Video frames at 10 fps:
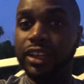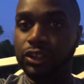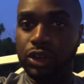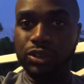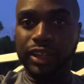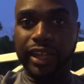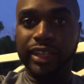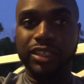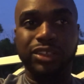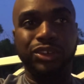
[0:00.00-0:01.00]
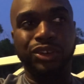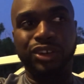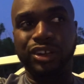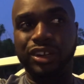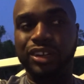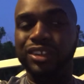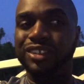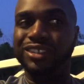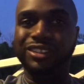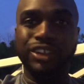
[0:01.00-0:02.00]
don't like or
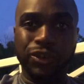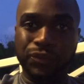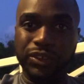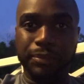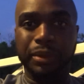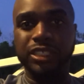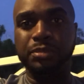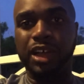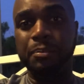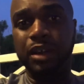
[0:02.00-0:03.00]
you don't feel the best about,